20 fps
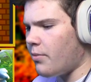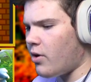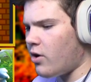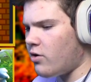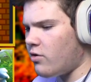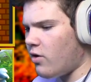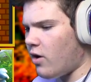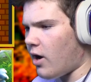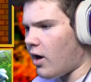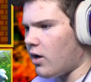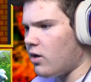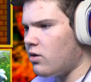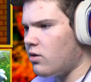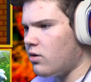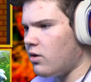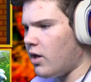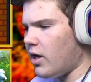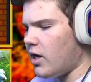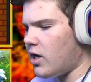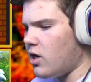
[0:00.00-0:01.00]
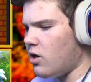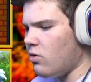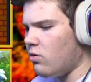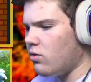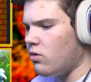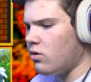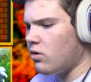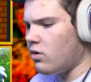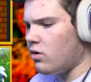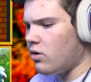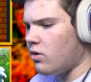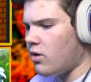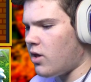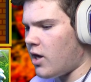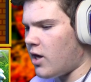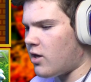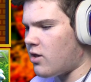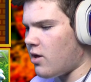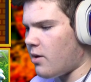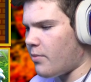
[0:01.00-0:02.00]
Perdra! Thank you.
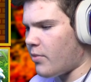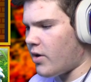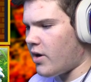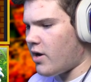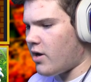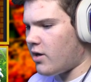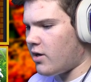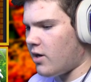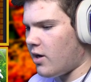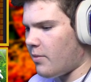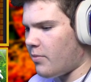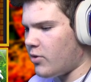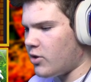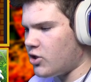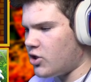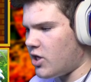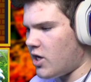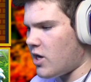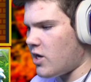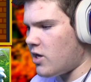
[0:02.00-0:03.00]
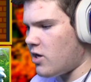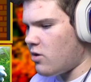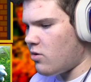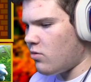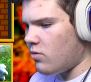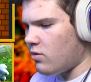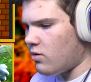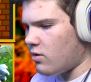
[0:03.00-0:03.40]
Thanks, Umbreon. Appreciate you.